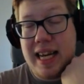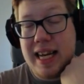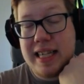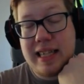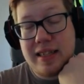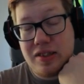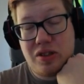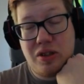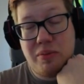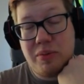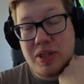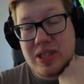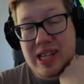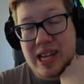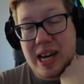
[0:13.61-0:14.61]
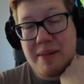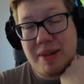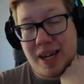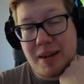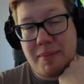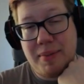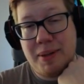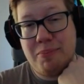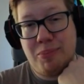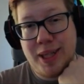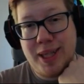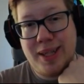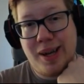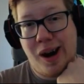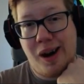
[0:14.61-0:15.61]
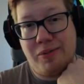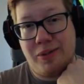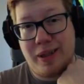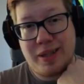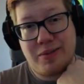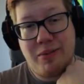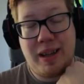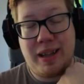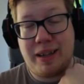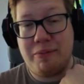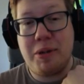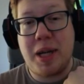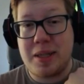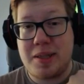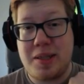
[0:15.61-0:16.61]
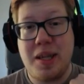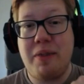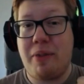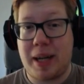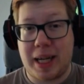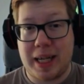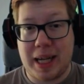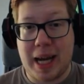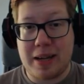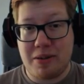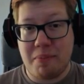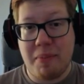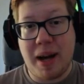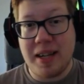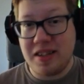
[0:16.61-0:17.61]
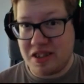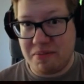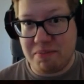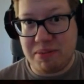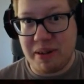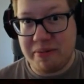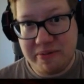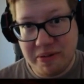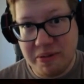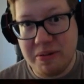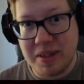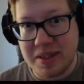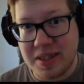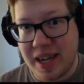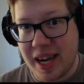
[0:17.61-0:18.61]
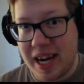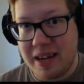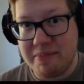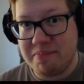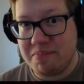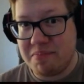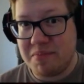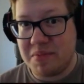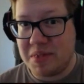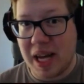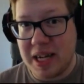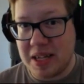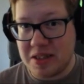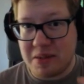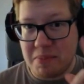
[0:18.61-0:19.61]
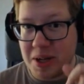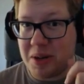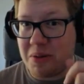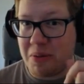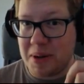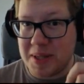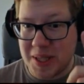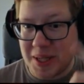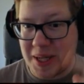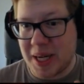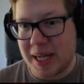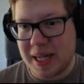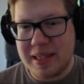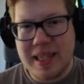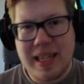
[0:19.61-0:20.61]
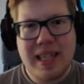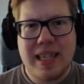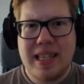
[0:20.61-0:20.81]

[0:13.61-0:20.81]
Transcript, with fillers: and I assume this game gonna be bleeding awful as well. And I'm gonna see if I can actually manage to play through this game. That is the big question here.